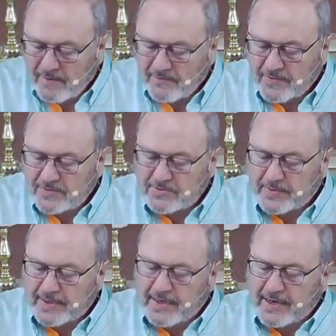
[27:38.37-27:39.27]
verse
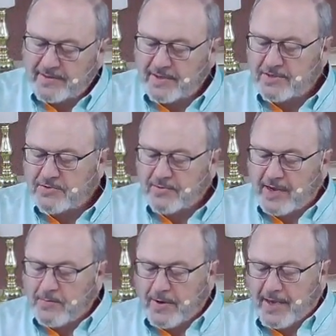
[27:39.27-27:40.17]
29. Then
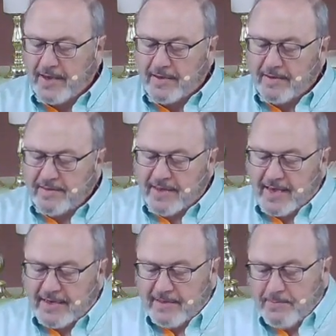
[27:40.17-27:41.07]
straightway
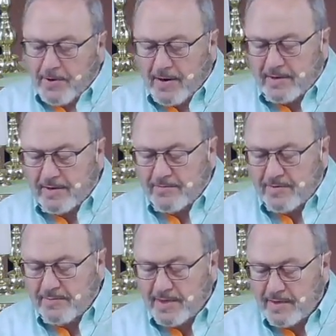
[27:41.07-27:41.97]
they departed
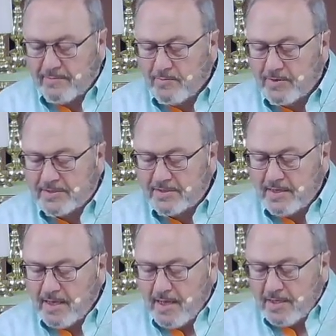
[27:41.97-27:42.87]
from him, which
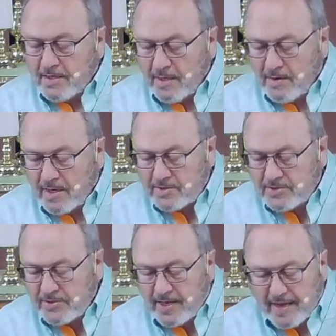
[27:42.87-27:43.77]

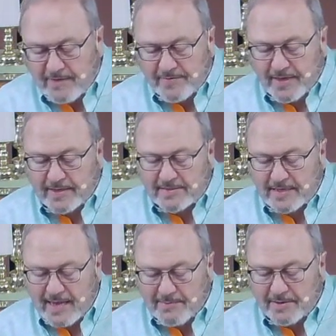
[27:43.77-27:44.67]
should have
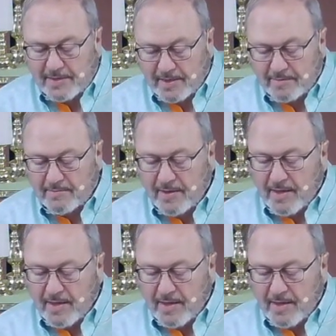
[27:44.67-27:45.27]
examined him.